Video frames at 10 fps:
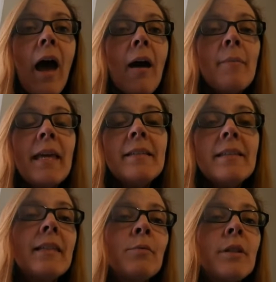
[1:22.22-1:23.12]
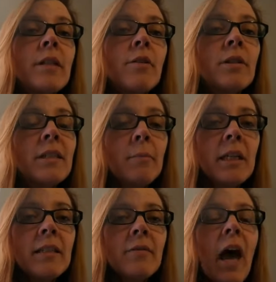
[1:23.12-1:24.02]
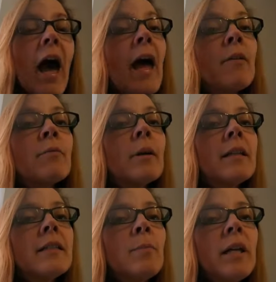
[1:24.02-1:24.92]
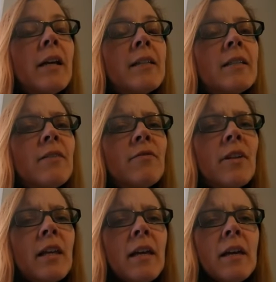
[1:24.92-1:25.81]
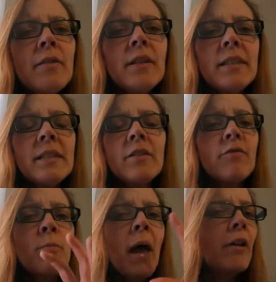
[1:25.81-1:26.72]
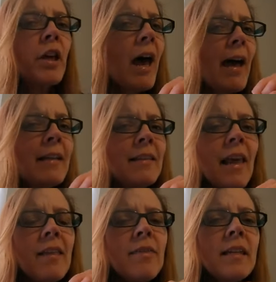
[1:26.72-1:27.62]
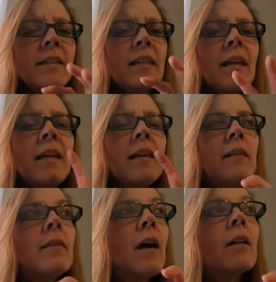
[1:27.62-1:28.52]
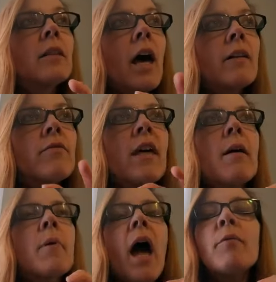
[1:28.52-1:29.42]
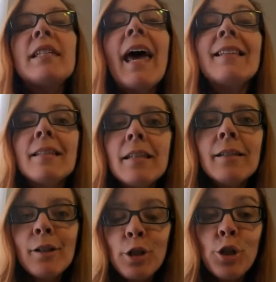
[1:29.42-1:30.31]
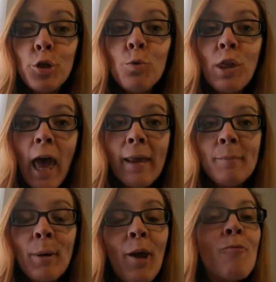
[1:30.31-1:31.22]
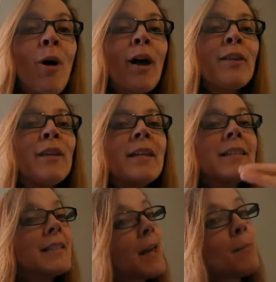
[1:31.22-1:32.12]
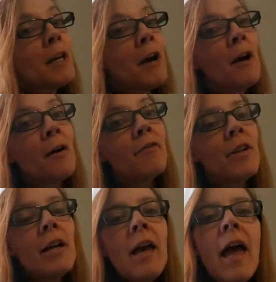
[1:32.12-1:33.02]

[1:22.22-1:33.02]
um, and see what's in their stomach. Is if I was because of this the formaldehyde and, and things like that in a lot of them, I was hesitant to do that. But I wanted the excitement of